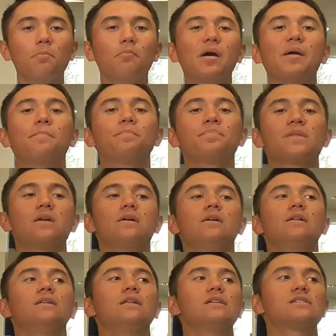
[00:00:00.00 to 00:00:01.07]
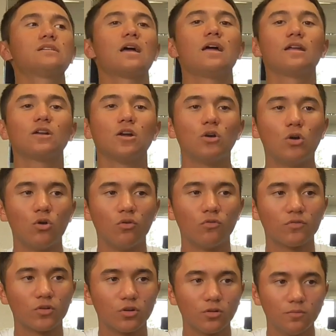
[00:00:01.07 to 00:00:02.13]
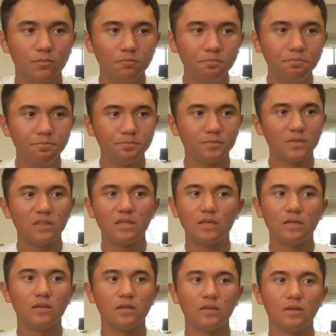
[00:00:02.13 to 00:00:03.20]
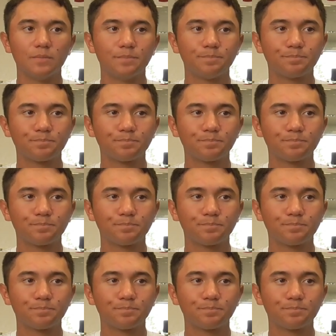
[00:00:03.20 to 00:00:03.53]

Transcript: But let's kind of go over the